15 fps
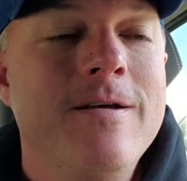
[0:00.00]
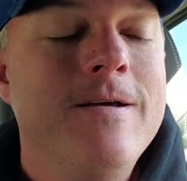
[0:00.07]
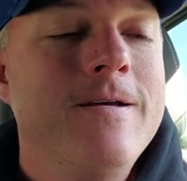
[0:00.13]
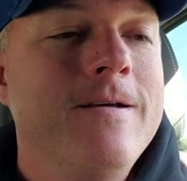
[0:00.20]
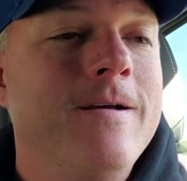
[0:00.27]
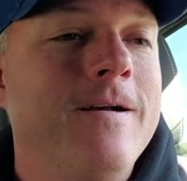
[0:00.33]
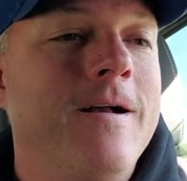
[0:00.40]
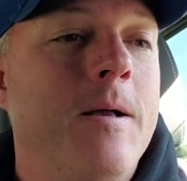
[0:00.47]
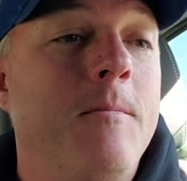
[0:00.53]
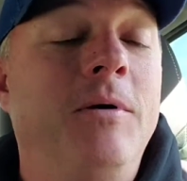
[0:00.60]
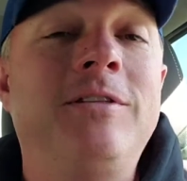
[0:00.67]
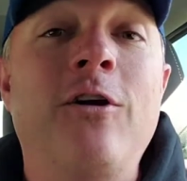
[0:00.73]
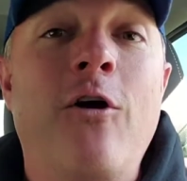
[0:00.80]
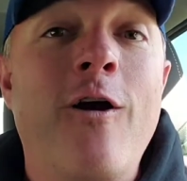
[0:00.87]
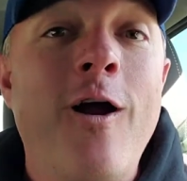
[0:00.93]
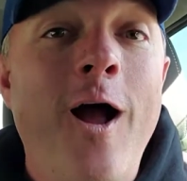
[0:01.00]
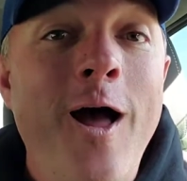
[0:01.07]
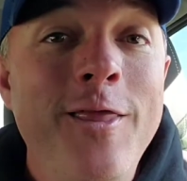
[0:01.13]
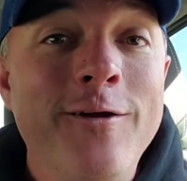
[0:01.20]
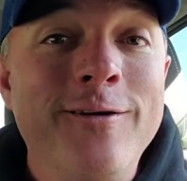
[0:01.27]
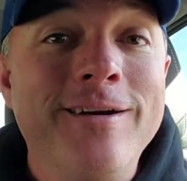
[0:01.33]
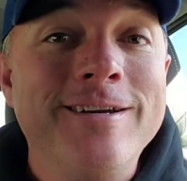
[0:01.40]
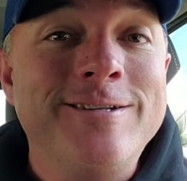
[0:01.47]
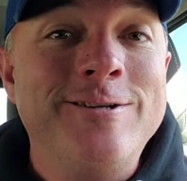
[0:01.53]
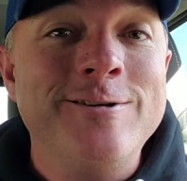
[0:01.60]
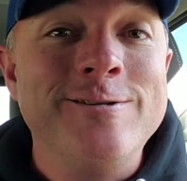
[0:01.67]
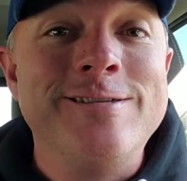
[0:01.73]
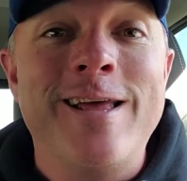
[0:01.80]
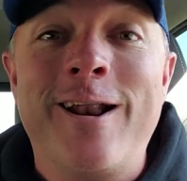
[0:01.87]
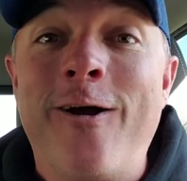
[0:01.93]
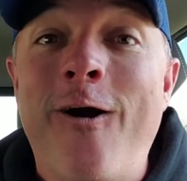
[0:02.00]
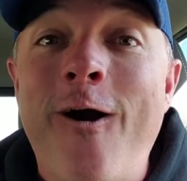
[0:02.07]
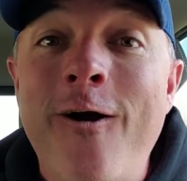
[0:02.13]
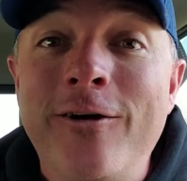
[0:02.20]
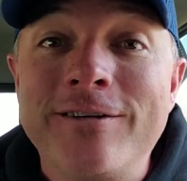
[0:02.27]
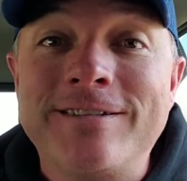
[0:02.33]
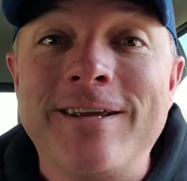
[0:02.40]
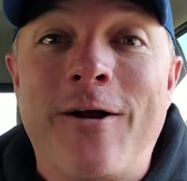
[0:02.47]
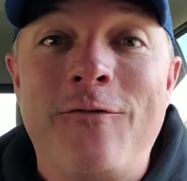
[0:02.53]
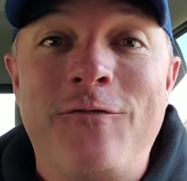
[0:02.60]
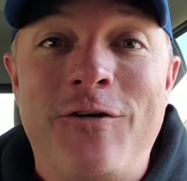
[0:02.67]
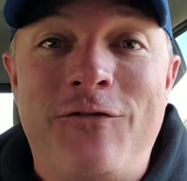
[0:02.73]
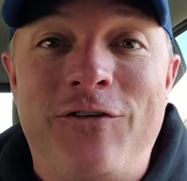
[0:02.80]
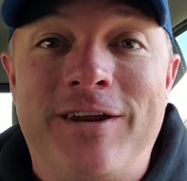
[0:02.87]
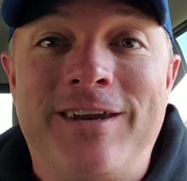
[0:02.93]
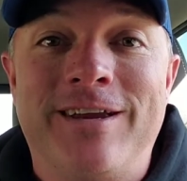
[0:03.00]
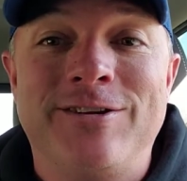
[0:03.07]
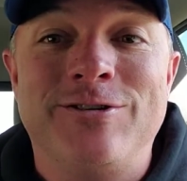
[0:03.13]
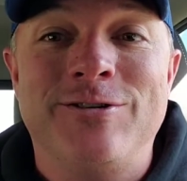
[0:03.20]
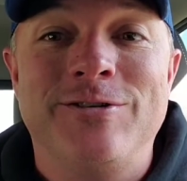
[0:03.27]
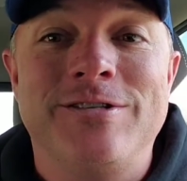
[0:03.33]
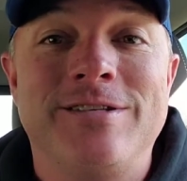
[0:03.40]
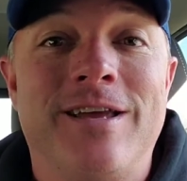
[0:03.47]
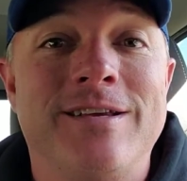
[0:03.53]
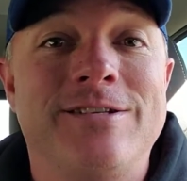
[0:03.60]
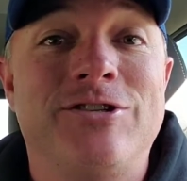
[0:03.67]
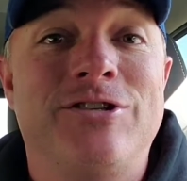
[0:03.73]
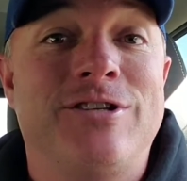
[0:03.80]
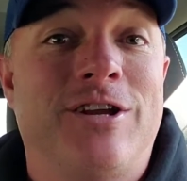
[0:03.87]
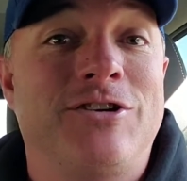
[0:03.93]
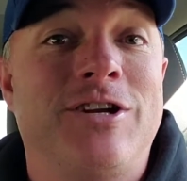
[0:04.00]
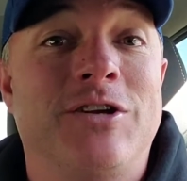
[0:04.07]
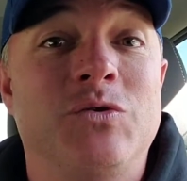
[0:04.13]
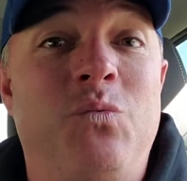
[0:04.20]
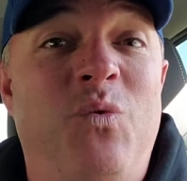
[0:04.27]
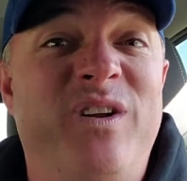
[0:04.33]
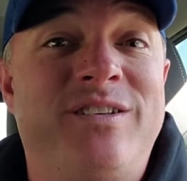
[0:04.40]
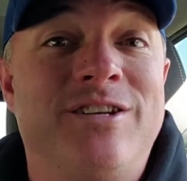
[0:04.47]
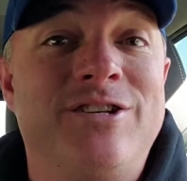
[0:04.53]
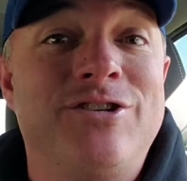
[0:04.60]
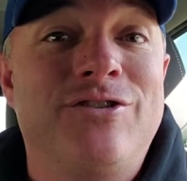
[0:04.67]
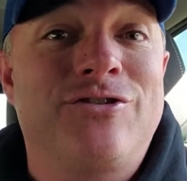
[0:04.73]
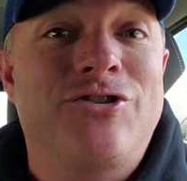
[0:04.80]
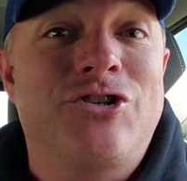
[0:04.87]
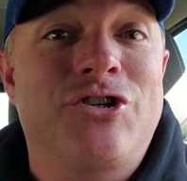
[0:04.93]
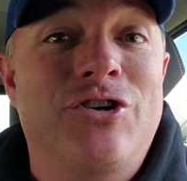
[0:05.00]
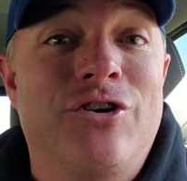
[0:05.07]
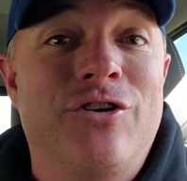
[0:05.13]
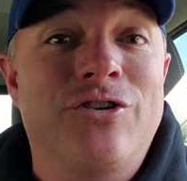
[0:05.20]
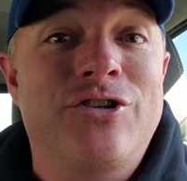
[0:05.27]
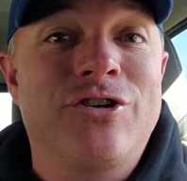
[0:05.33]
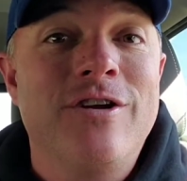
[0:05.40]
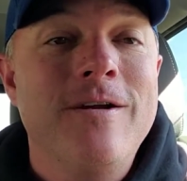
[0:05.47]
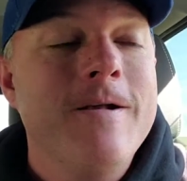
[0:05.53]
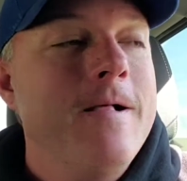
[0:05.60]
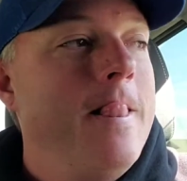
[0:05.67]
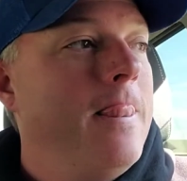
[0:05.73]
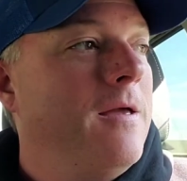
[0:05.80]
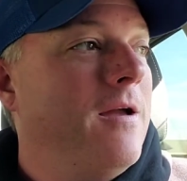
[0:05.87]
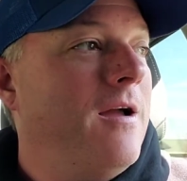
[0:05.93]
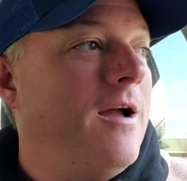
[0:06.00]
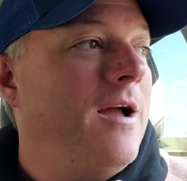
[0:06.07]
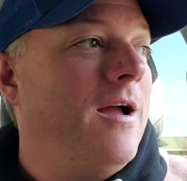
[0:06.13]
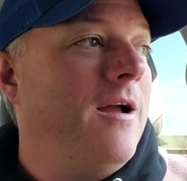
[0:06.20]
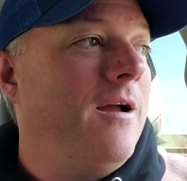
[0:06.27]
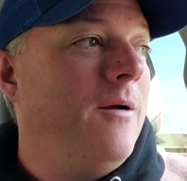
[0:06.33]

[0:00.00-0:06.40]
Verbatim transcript: Um, but there are other issues that are salvific issues, such, such as what does your church, uh,